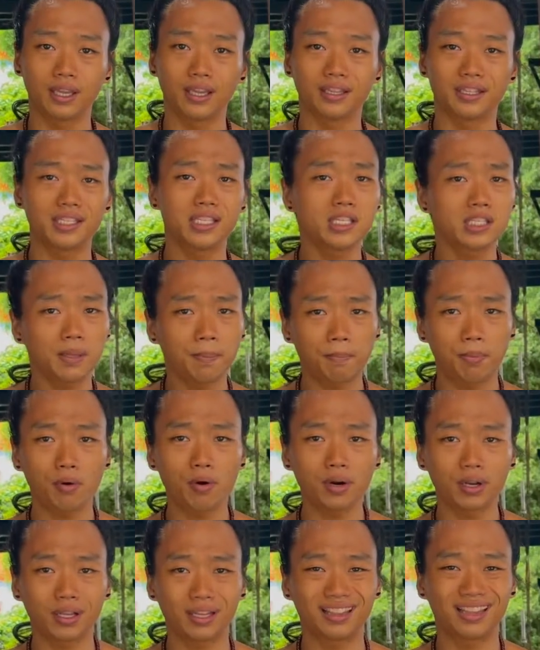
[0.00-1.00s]
This is
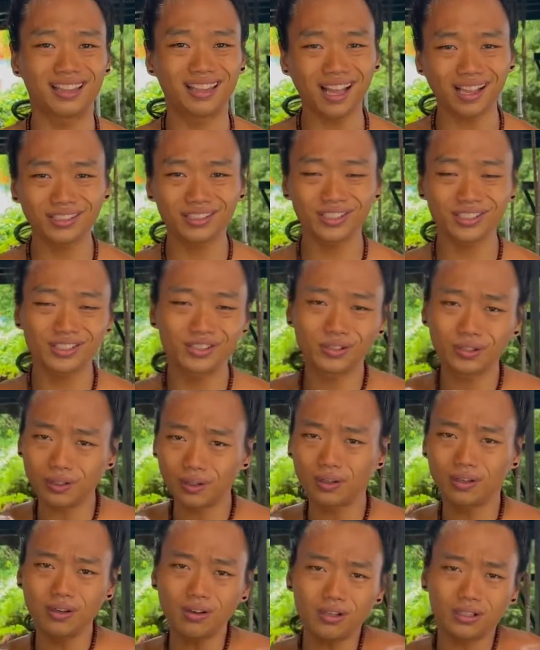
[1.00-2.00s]
important, not just to
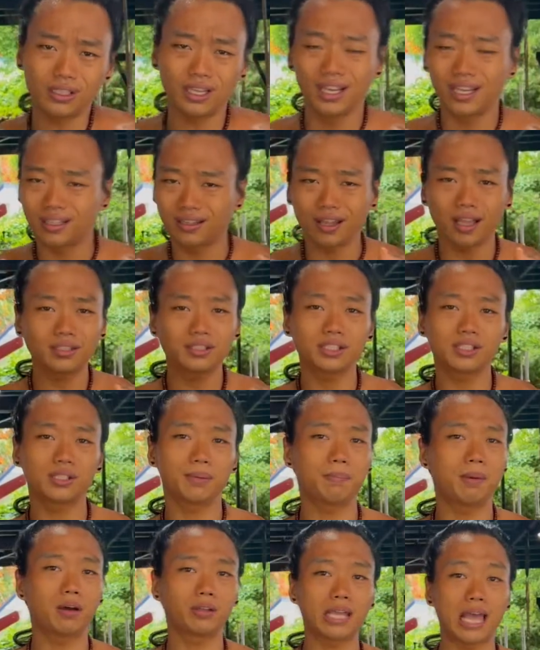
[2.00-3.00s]
look good, not just
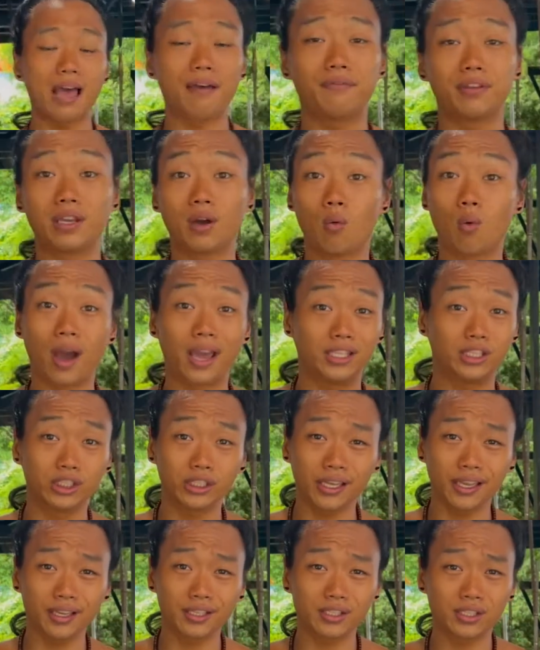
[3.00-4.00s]
about having a wide
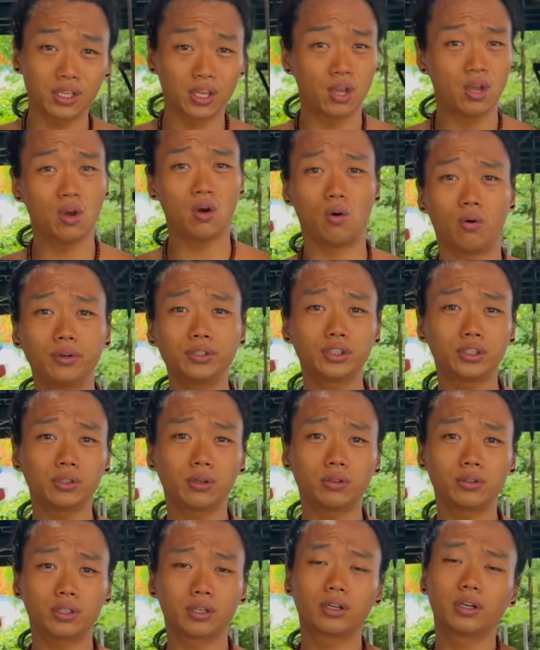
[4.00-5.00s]
chest or
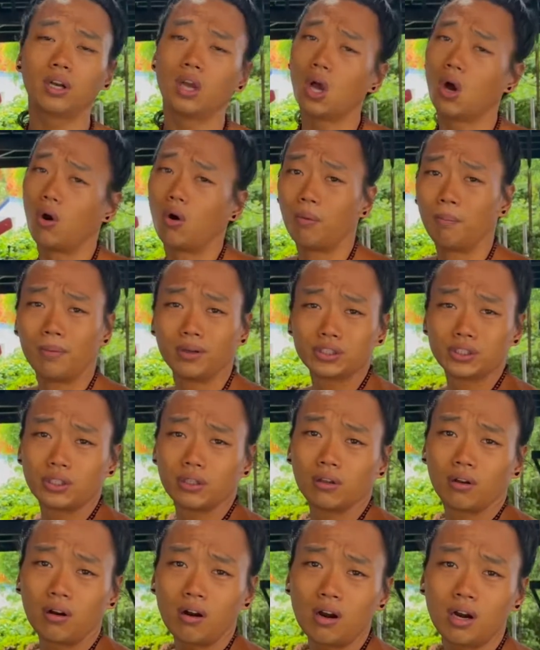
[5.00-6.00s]
shoulder or
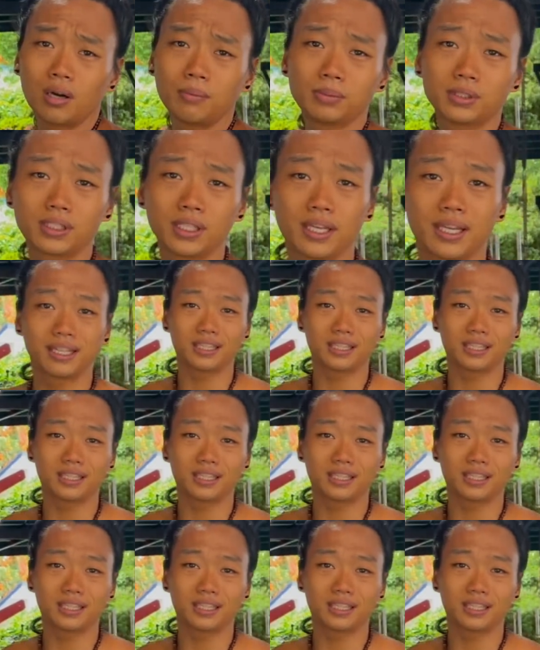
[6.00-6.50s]
muscular arms.